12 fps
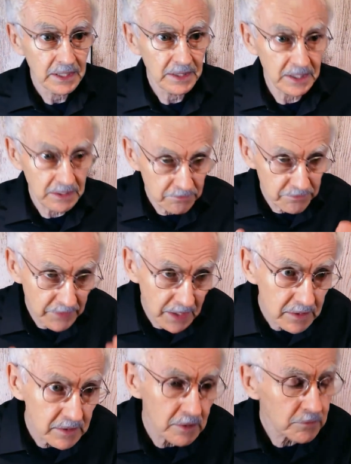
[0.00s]
The
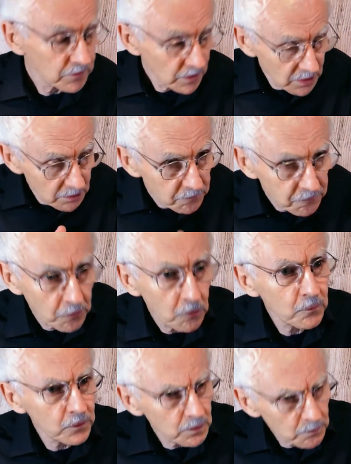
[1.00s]
effective,
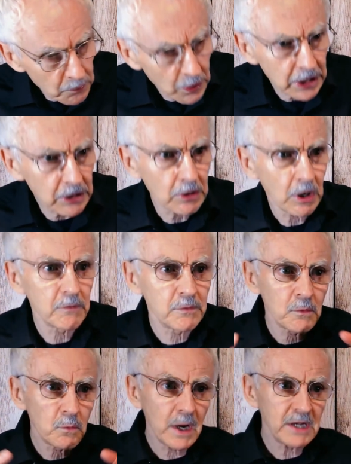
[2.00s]
fervent prayer of
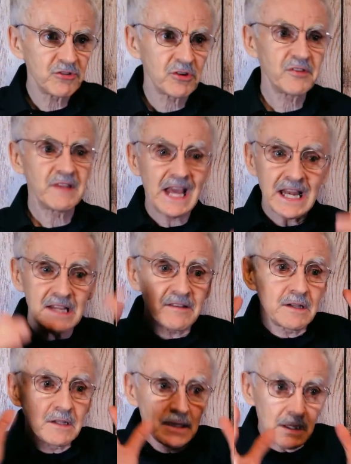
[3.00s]
a righteous, that is
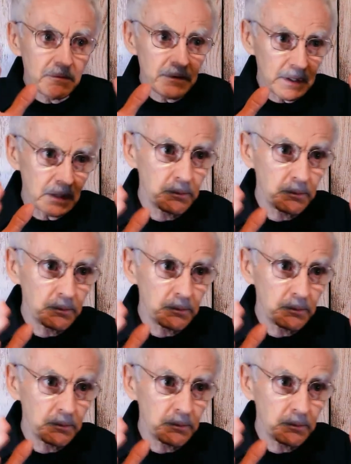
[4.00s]
a loving